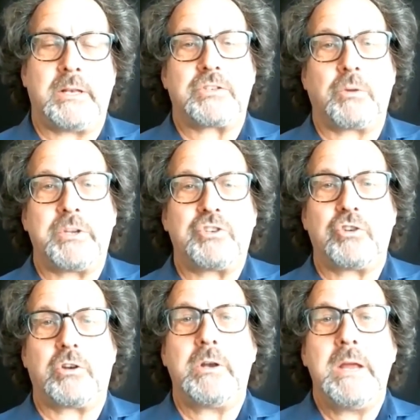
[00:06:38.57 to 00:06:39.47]
So be
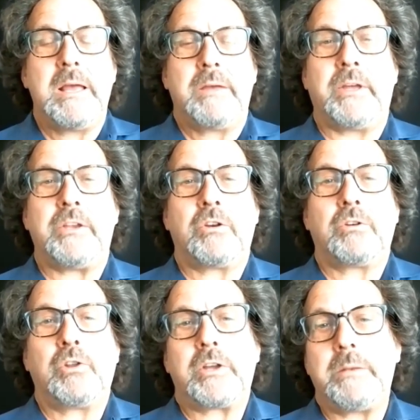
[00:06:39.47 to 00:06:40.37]
sure that you're
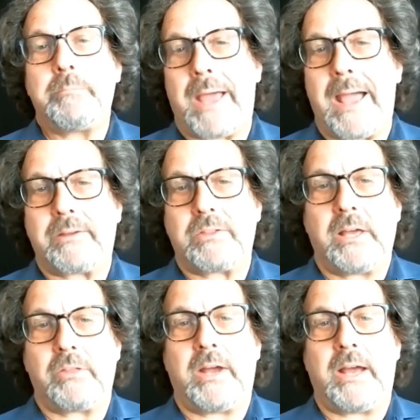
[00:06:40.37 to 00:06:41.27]
looking back at the
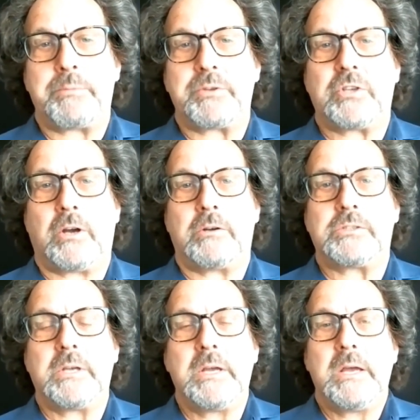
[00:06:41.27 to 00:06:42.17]
other episodes
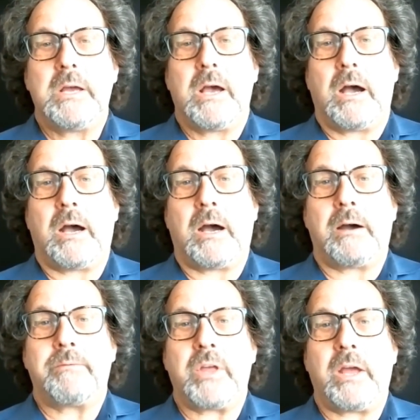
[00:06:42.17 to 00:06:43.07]

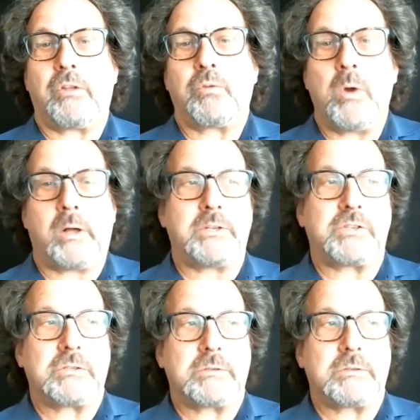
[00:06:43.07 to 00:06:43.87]
of the Health and Wellness